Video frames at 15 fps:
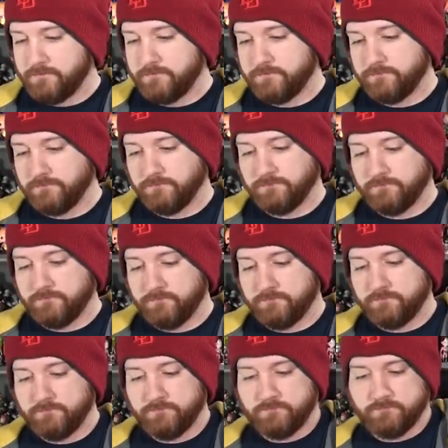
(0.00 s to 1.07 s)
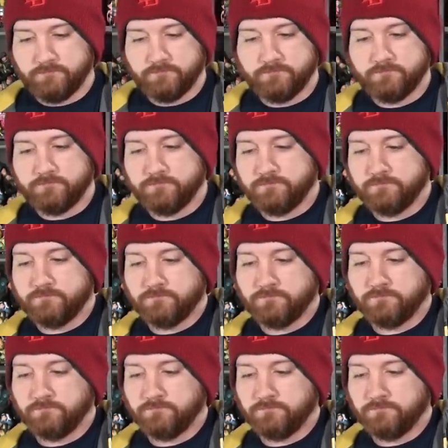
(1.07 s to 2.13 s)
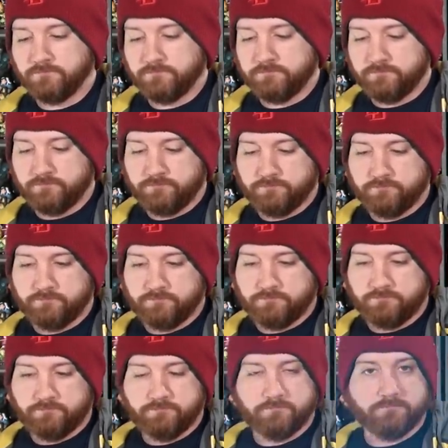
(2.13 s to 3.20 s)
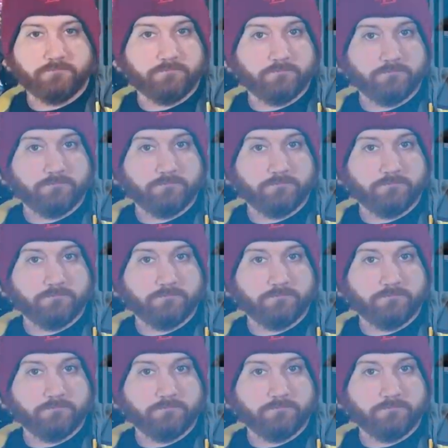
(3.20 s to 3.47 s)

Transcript: (silent)